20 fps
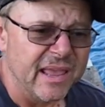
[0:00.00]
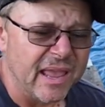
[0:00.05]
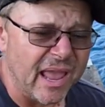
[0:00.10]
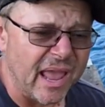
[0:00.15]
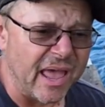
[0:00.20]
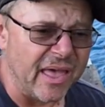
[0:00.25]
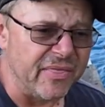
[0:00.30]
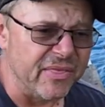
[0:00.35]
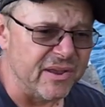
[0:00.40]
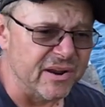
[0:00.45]

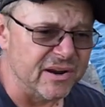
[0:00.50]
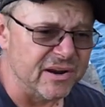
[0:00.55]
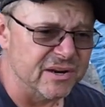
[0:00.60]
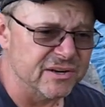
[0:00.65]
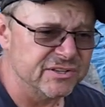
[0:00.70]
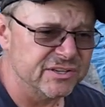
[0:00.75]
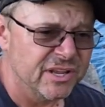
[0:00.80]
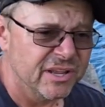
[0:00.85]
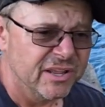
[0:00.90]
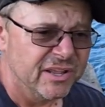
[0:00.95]
and
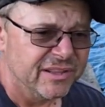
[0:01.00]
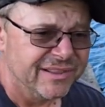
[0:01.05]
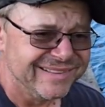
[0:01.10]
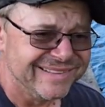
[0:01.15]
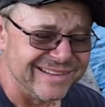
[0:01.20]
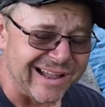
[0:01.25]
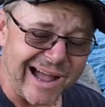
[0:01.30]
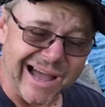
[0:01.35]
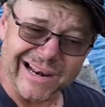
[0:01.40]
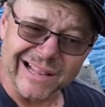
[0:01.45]
there's
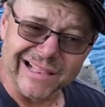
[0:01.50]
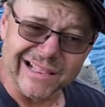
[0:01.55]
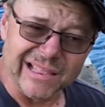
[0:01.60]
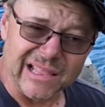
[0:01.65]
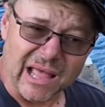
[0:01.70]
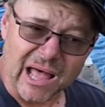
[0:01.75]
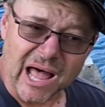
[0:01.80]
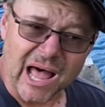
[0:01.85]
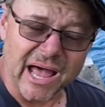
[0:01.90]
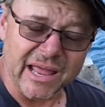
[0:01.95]
not a
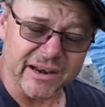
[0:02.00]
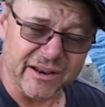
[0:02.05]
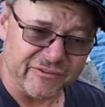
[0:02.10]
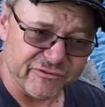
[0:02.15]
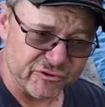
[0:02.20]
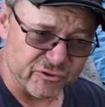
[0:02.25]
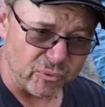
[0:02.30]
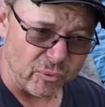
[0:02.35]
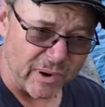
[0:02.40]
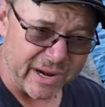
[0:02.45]
lot
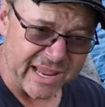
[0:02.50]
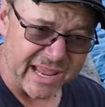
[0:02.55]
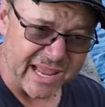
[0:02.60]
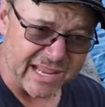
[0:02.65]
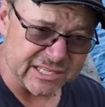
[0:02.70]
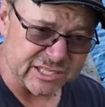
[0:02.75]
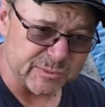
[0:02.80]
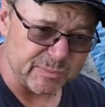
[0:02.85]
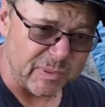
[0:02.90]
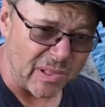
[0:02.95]
of
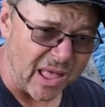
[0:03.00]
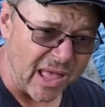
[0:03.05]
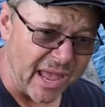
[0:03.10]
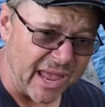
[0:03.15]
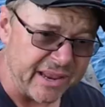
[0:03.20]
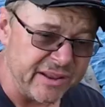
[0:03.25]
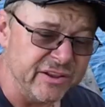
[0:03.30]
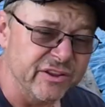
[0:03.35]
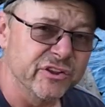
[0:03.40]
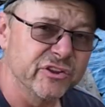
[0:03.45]
28
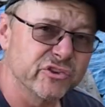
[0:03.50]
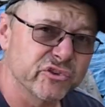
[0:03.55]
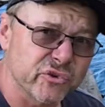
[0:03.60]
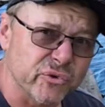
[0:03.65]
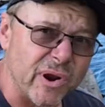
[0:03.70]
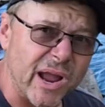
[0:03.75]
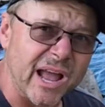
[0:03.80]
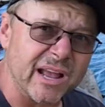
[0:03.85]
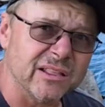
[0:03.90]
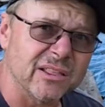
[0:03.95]
spline
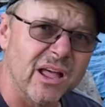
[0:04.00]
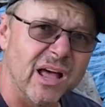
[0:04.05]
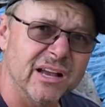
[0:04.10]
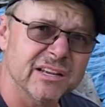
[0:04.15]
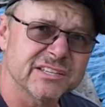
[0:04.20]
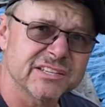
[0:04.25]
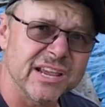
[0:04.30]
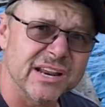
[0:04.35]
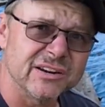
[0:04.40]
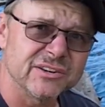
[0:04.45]
track
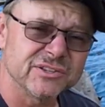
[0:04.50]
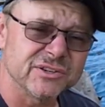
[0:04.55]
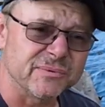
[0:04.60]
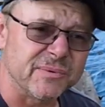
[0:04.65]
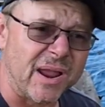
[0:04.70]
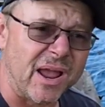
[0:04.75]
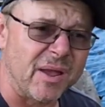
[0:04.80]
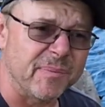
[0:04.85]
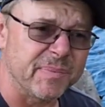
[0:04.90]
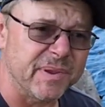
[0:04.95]
lock centers
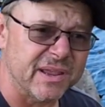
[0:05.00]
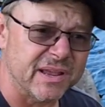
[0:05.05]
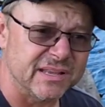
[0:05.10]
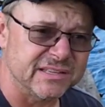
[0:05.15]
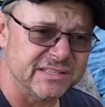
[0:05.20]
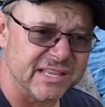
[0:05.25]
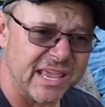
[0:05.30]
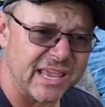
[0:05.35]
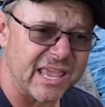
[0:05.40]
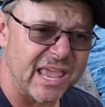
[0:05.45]
around
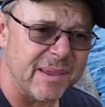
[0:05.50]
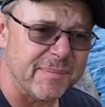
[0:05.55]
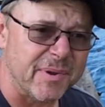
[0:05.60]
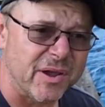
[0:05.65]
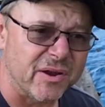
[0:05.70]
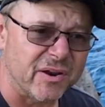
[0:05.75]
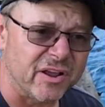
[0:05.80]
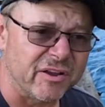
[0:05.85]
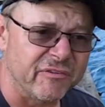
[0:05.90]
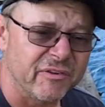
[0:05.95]
because they came
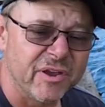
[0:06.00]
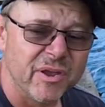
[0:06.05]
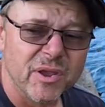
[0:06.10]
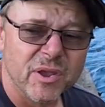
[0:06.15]
out of